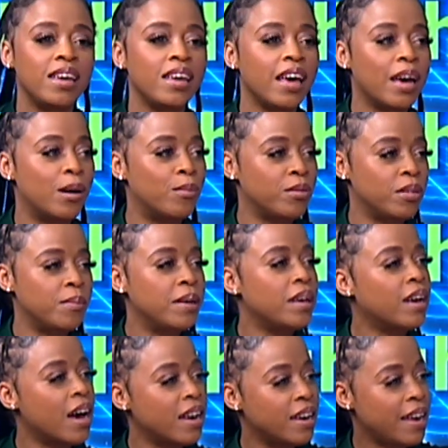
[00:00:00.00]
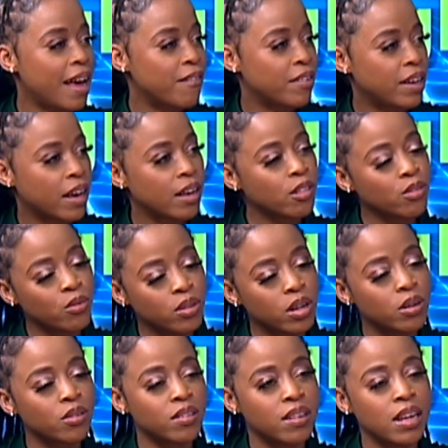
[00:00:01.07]
helps me kind of navigate through
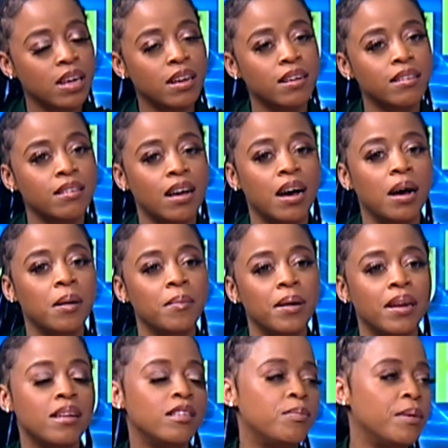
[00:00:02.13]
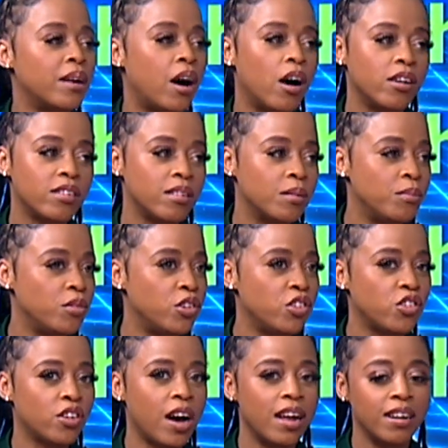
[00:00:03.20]
those things, and it's been awesome,
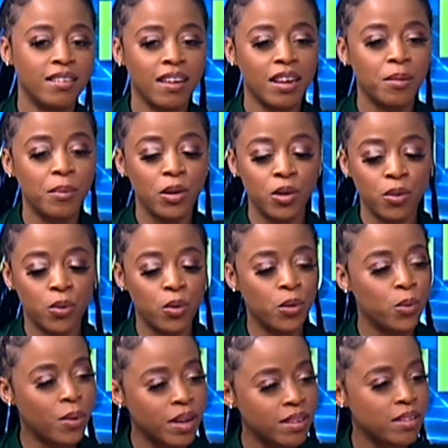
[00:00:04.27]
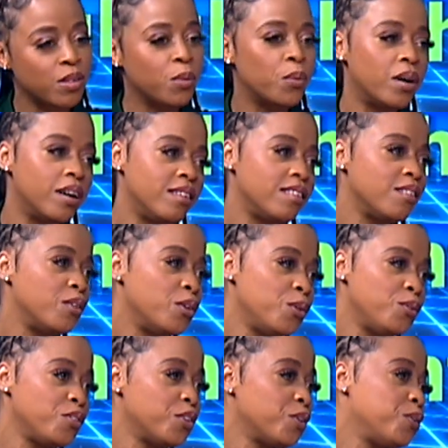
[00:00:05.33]
just kind of telling me what's the what's and
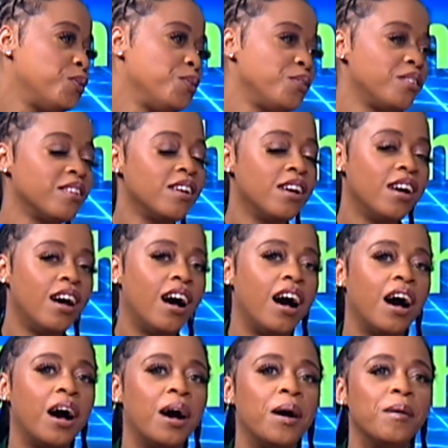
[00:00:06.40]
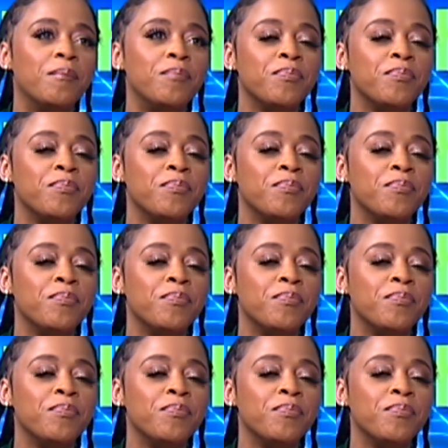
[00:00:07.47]
who's the who's. And